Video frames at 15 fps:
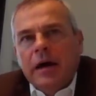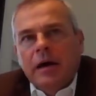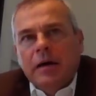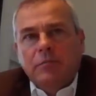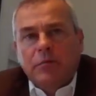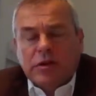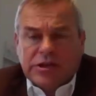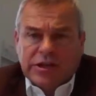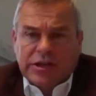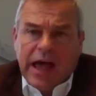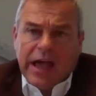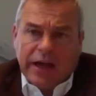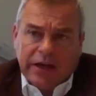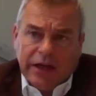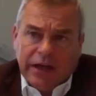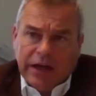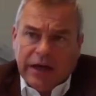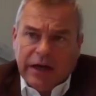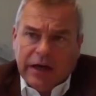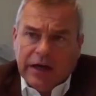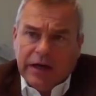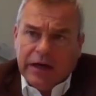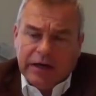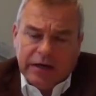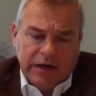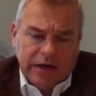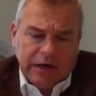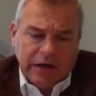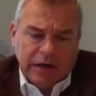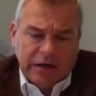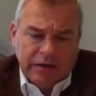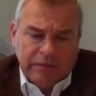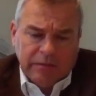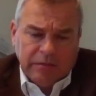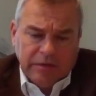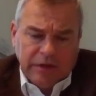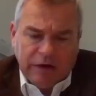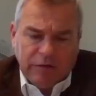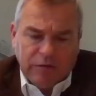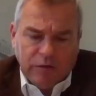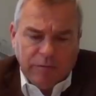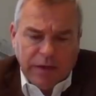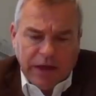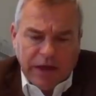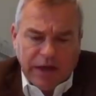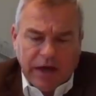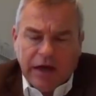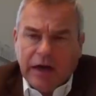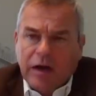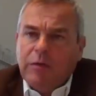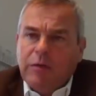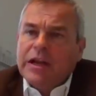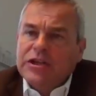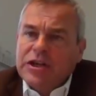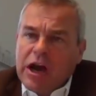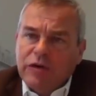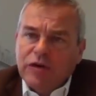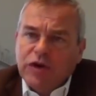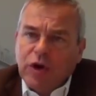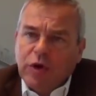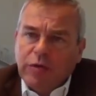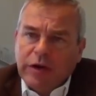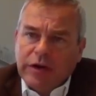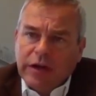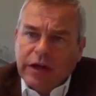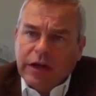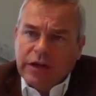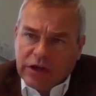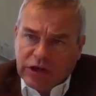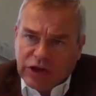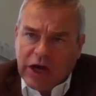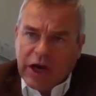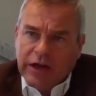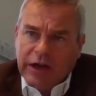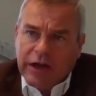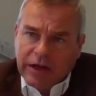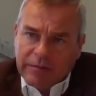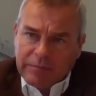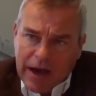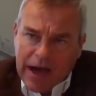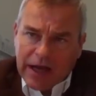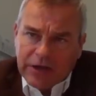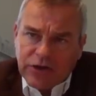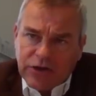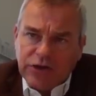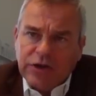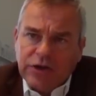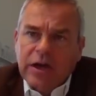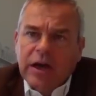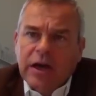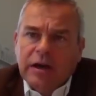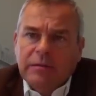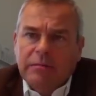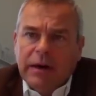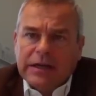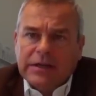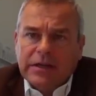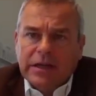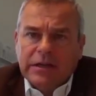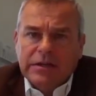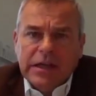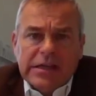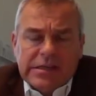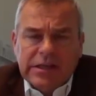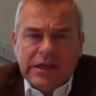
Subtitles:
Most likely, there will be a Guangzhou show in China in March. But this